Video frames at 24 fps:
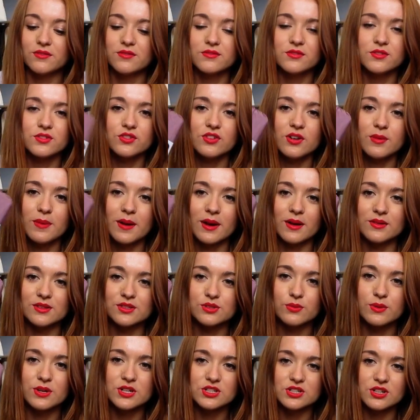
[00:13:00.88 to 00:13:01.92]
for
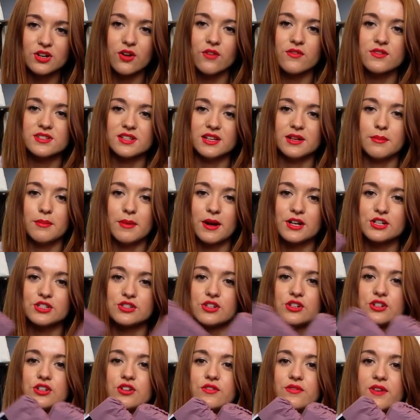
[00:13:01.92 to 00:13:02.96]
£3, which obviously matched
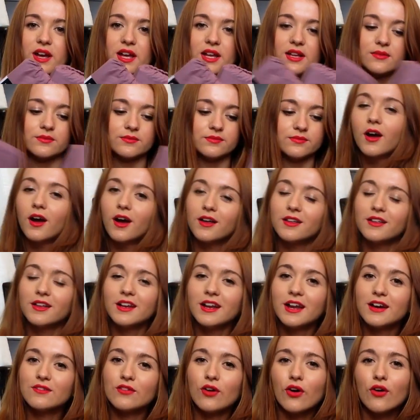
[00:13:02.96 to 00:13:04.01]
the duvet. I then
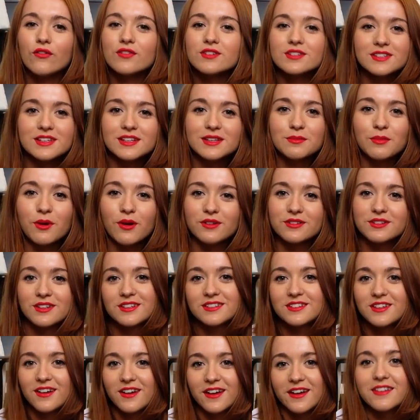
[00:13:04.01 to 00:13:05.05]
have obviously the most
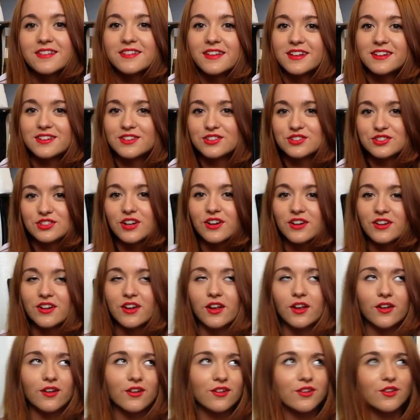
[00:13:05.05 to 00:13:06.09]
exciting thing to show
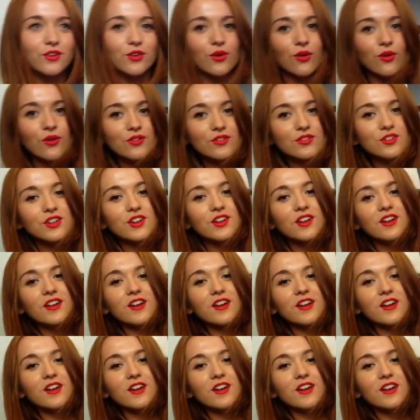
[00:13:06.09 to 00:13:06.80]
you, not,